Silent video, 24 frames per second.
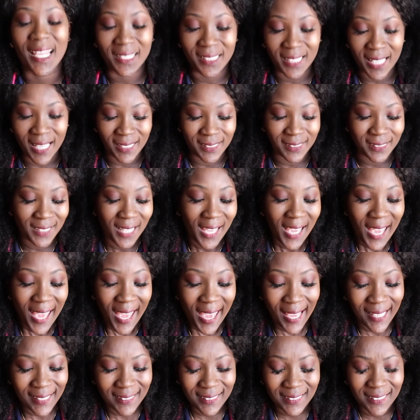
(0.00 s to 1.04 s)

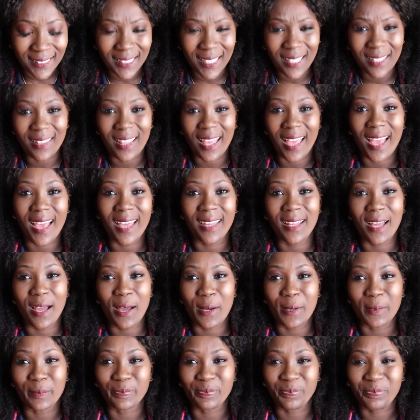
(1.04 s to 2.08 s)
and see that
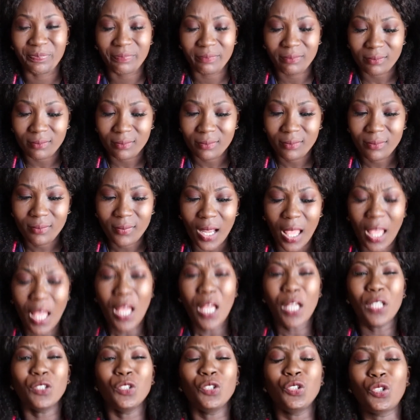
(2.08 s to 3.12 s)

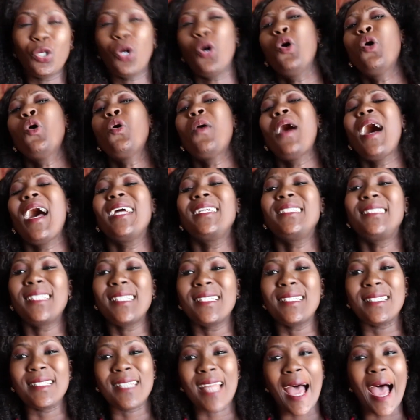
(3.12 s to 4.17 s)
though I
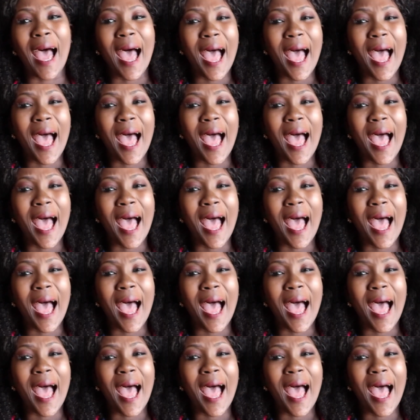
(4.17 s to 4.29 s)
did